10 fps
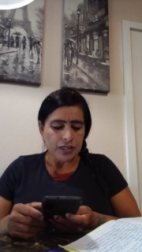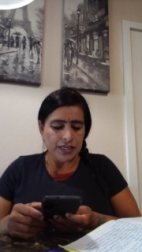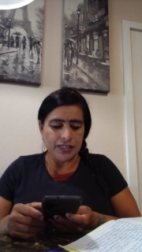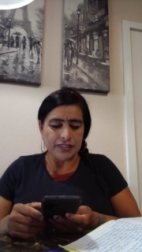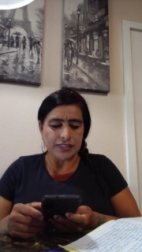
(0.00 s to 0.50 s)

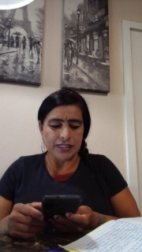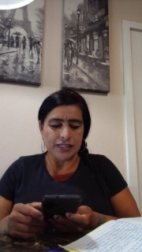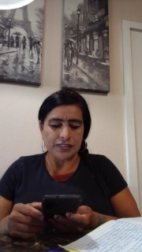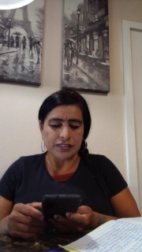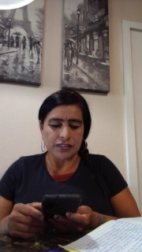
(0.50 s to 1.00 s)
And it
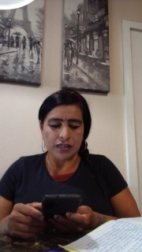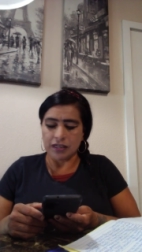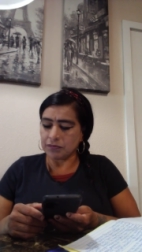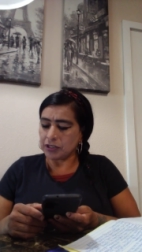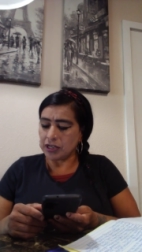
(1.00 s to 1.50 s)
says,
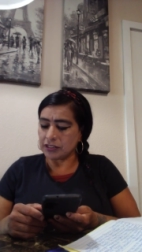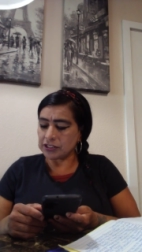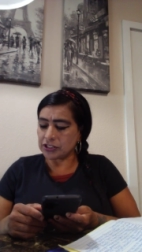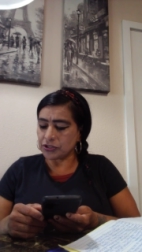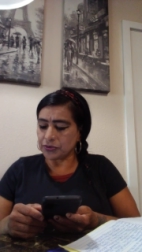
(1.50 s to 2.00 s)

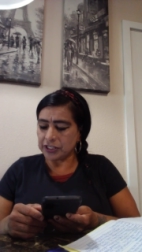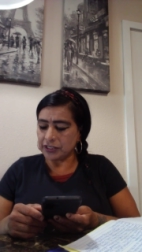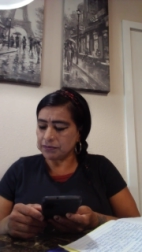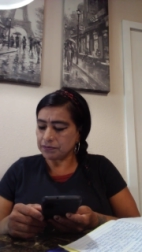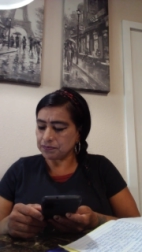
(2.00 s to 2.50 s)
Colossians
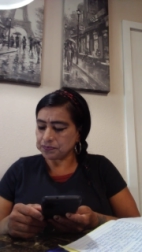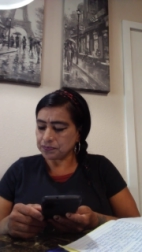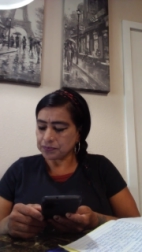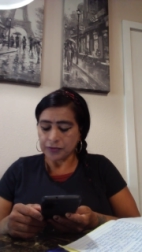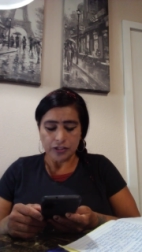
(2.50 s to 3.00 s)

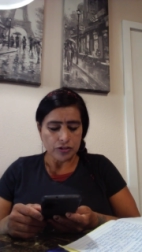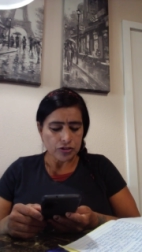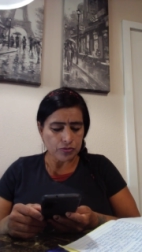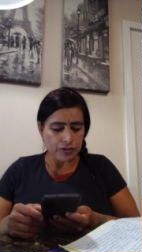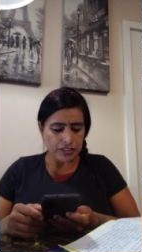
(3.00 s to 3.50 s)

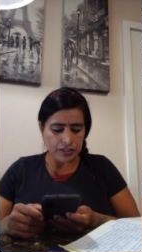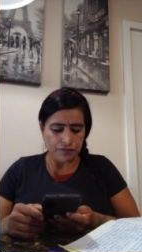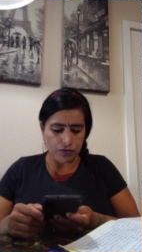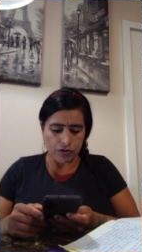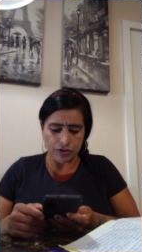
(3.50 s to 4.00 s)

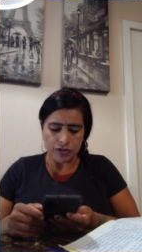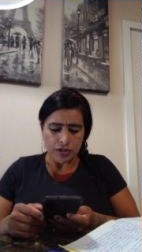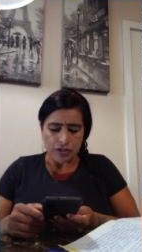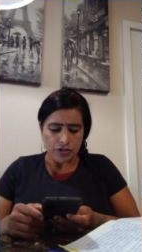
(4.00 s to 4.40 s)
3:24,